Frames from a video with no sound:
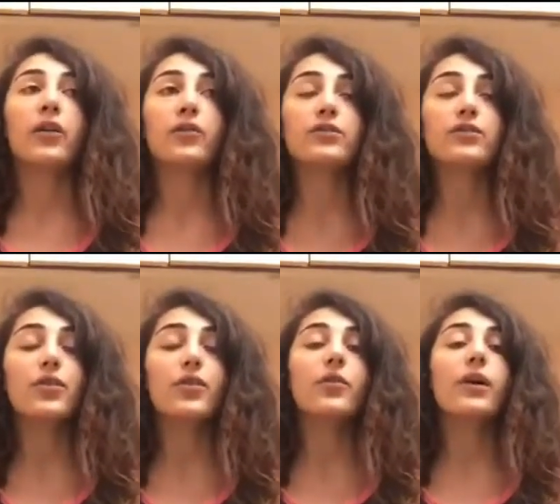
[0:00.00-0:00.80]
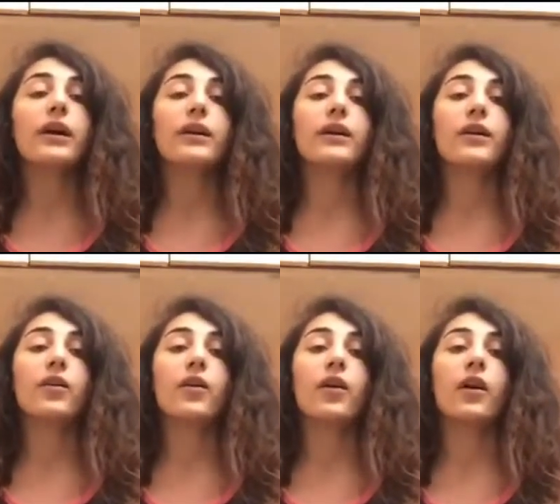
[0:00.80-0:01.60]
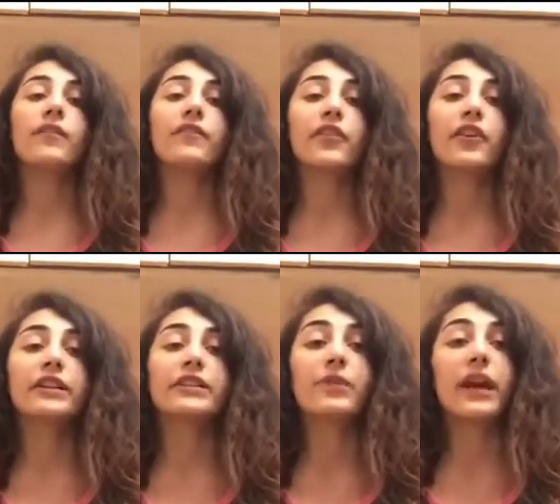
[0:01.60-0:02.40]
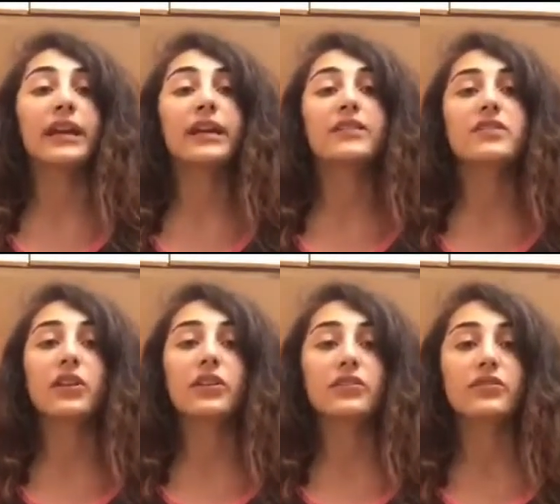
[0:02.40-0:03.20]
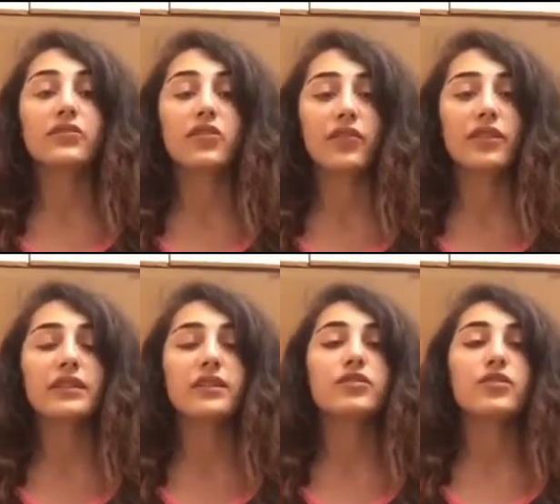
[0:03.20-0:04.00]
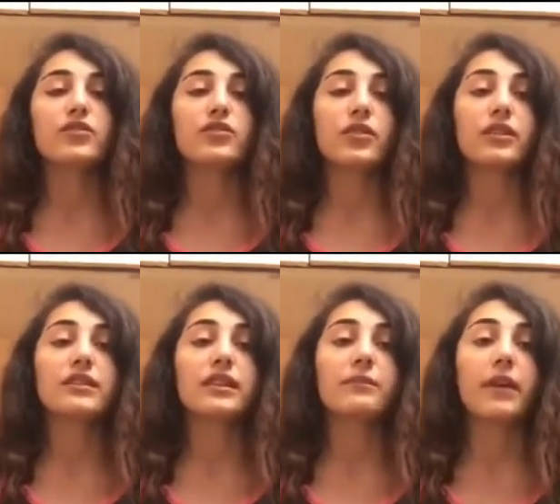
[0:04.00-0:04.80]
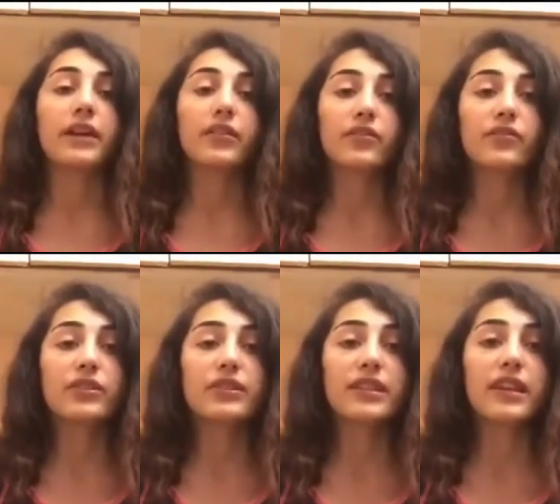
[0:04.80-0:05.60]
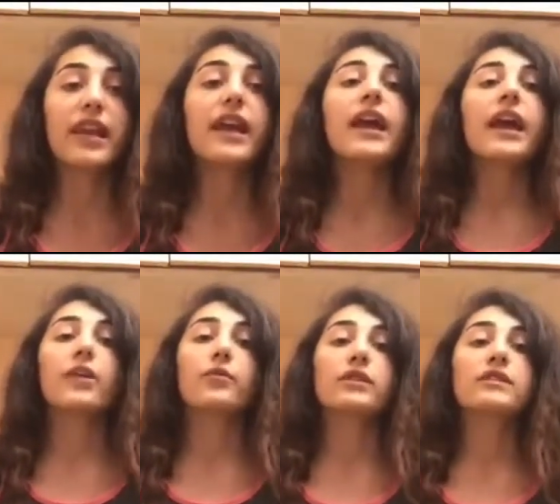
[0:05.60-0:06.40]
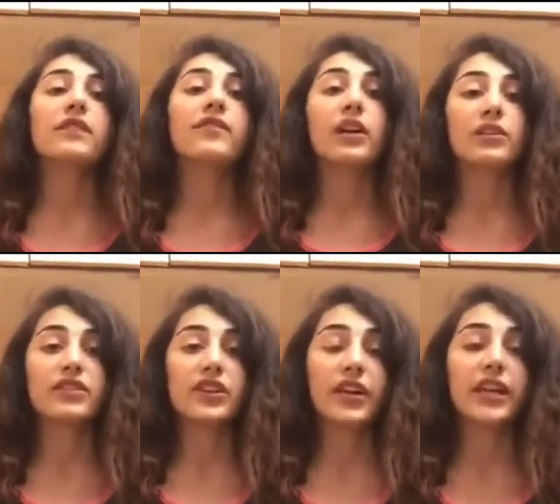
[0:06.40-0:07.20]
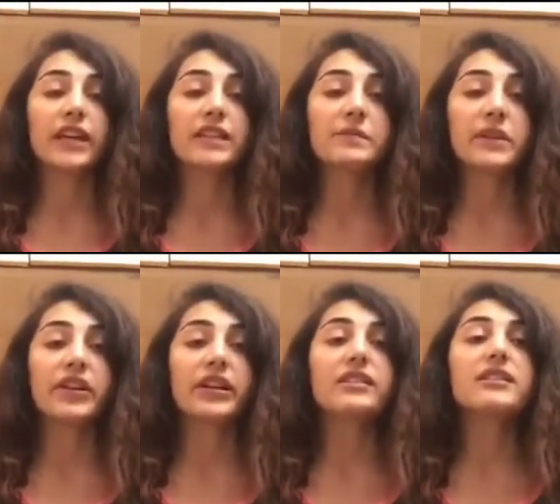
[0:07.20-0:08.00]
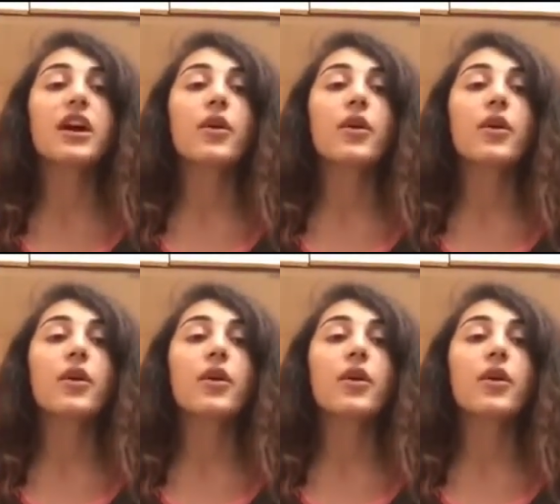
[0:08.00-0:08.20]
also offered writing consultant services to students in my university. It was a volunteering experience